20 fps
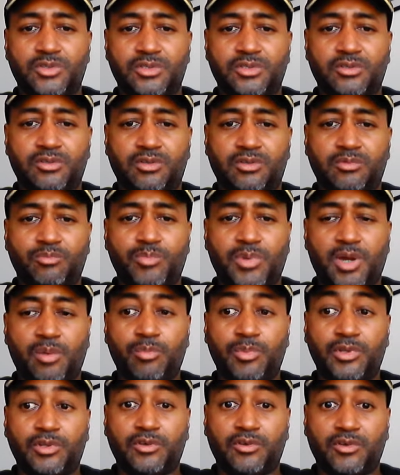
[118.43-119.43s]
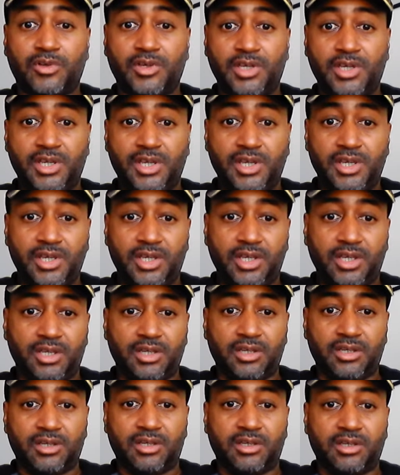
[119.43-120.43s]
is called popular
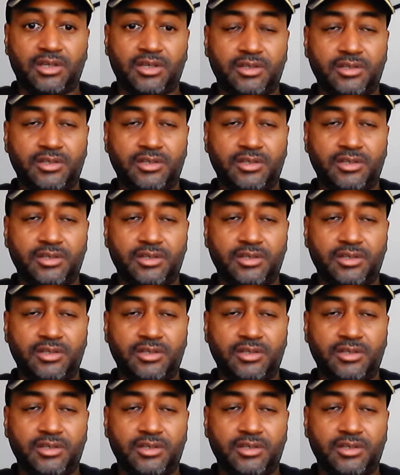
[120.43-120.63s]
uh,